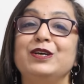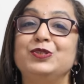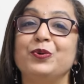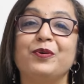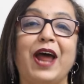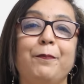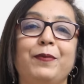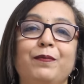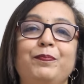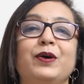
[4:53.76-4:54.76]
To wrap
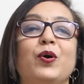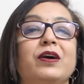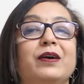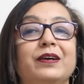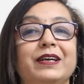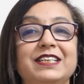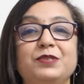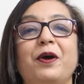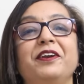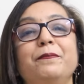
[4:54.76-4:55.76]
up, it's
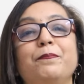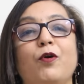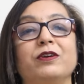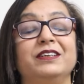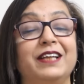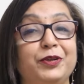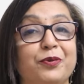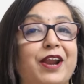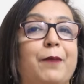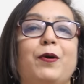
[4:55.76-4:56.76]
very important that
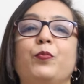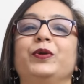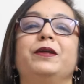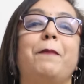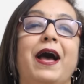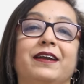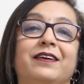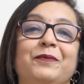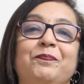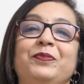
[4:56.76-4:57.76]
you wrap up with a bang.
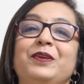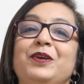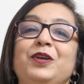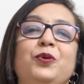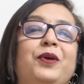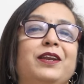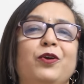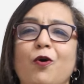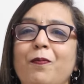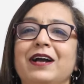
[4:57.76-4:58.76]
You can
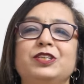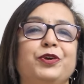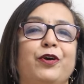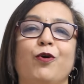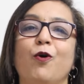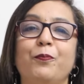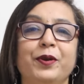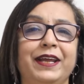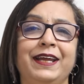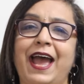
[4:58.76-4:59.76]
go back to your
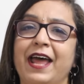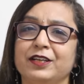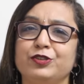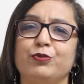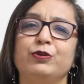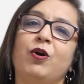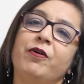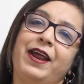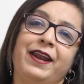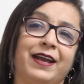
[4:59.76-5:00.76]
opening anecdote
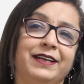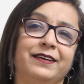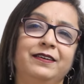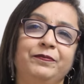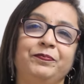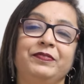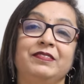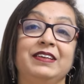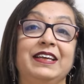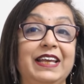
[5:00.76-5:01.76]
or an idea.
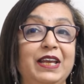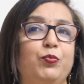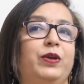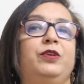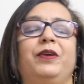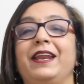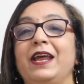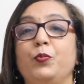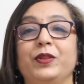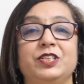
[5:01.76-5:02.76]
Even you can
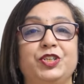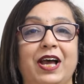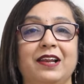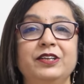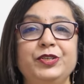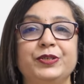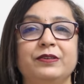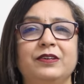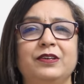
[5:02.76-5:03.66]
end with a challenge.